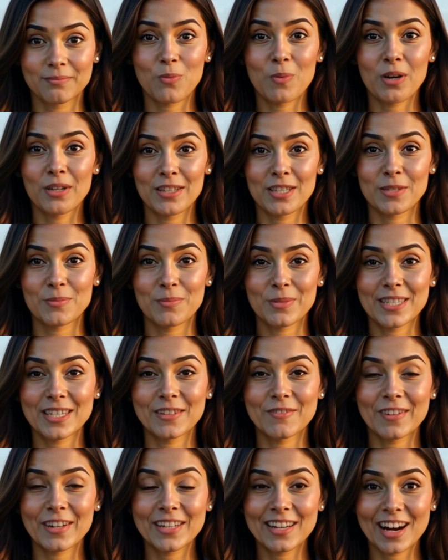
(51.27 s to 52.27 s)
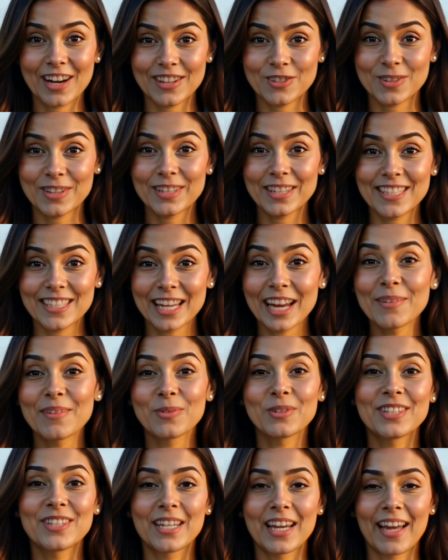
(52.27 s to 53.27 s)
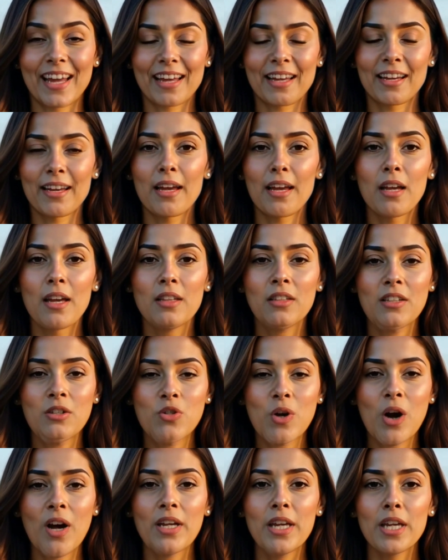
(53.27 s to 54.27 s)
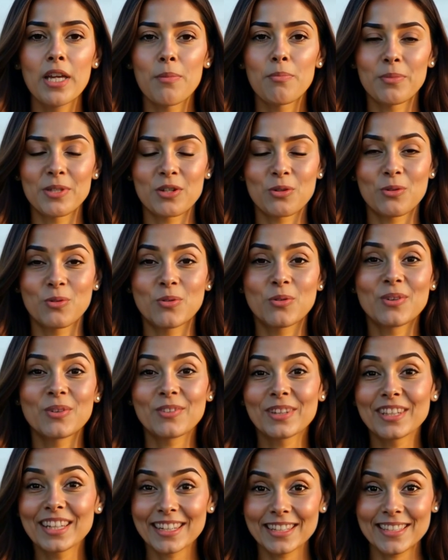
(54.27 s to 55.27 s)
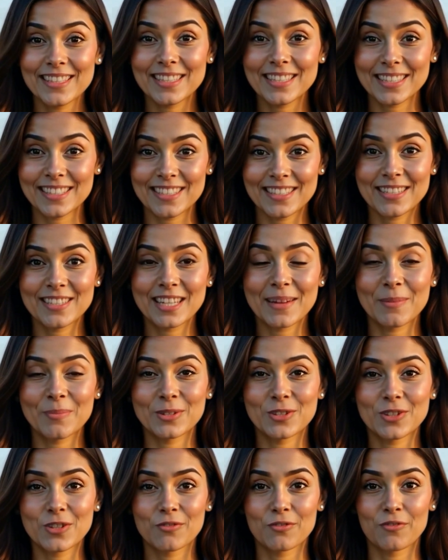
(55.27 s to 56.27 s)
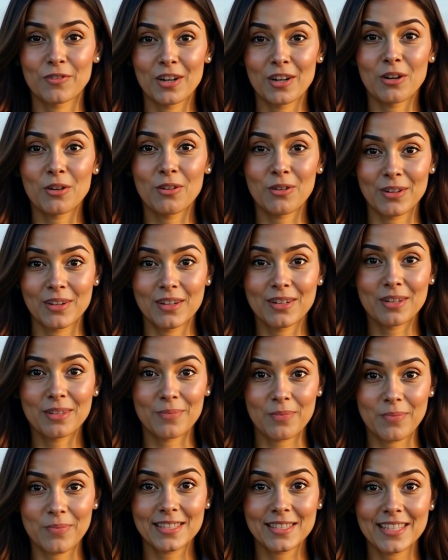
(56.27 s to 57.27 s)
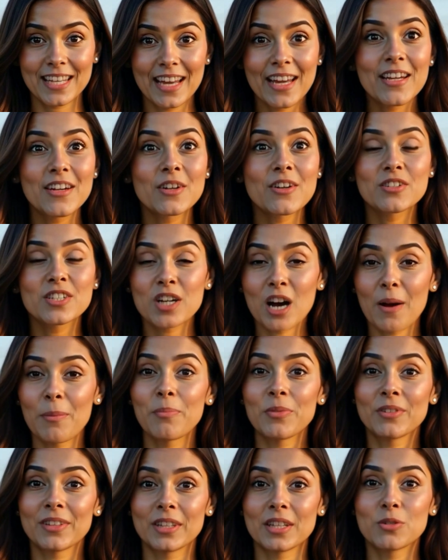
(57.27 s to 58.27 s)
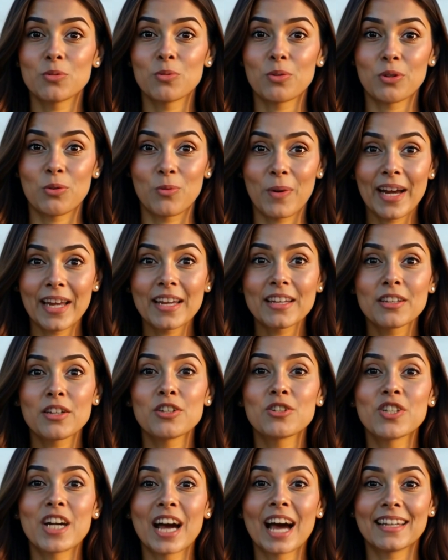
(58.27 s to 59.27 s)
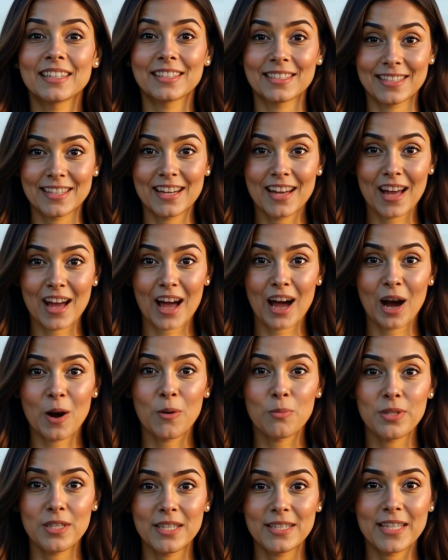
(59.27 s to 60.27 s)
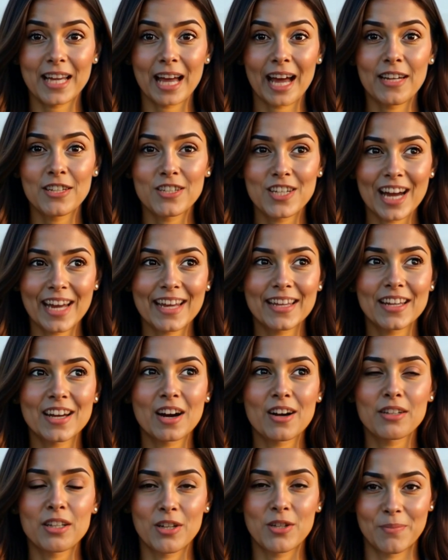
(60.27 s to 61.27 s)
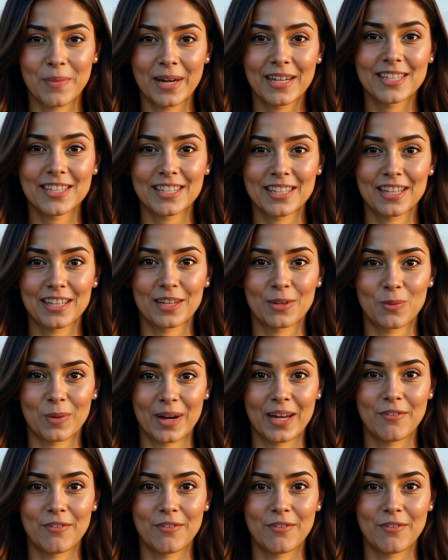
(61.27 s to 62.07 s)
While the specifics aren't on the table today, the chart keeps it cool with a consistent temperature flow. Staying on top of this with regular checks helps us catch any unexpected heat